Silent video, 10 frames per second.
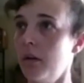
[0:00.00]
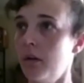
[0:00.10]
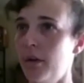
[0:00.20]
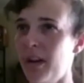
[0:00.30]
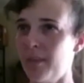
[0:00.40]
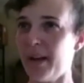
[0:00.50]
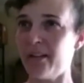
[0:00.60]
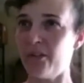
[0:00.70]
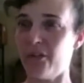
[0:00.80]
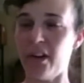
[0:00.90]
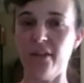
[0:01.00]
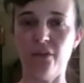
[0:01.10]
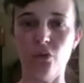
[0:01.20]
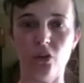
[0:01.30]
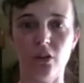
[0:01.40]
we get about
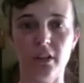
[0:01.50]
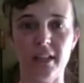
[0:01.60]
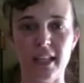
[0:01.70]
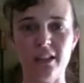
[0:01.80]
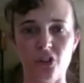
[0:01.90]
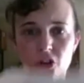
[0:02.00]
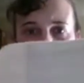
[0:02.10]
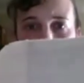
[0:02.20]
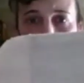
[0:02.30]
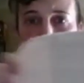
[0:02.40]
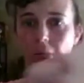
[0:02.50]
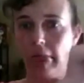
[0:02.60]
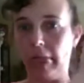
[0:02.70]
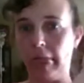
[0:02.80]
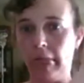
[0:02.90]
$3-4 each.
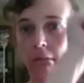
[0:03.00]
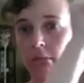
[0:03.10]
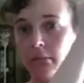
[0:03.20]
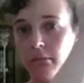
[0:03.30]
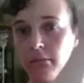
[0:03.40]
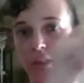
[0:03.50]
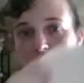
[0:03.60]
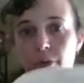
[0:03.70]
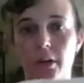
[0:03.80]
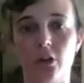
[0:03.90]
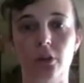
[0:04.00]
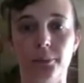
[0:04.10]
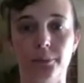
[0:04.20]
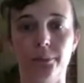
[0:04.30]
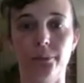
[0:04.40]
That's pretty good.
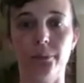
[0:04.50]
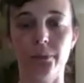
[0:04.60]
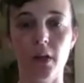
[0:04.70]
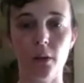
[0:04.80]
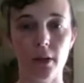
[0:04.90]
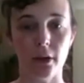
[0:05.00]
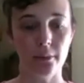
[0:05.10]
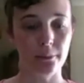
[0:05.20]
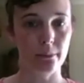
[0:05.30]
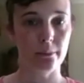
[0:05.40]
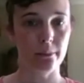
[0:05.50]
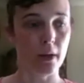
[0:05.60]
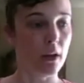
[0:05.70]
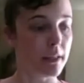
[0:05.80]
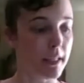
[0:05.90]
There we go.
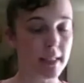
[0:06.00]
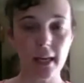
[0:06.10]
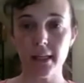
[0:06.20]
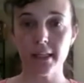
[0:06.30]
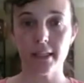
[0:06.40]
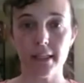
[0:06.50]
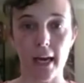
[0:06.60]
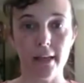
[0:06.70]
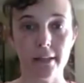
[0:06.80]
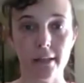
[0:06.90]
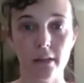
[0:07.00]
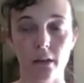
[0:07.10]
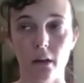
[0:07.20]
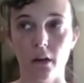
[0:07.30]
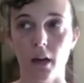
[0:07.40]
So that's how to get started
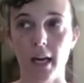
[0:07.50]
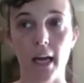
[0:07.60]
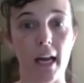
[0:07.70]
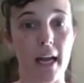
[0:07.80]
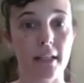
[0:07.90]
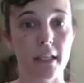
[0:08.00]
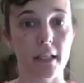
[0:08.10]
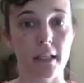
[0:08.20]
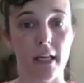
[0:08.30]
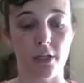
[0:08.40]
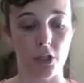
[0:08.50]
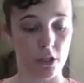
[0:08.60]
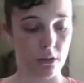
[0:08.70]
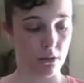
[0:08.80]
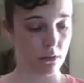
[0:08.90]
and how to add to your stash,